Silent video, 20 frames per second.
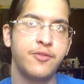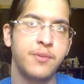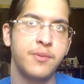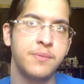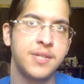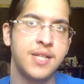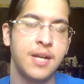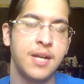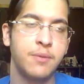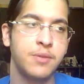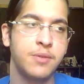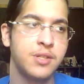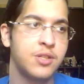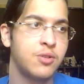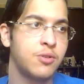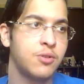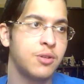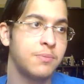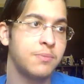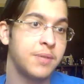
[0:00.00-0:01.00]
Skyward
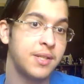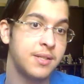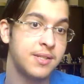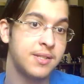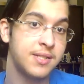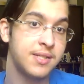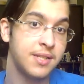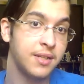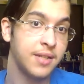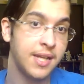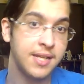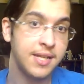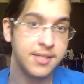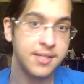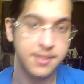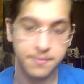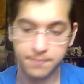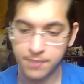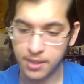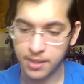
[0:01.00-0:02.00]
Sword, but it's still nice.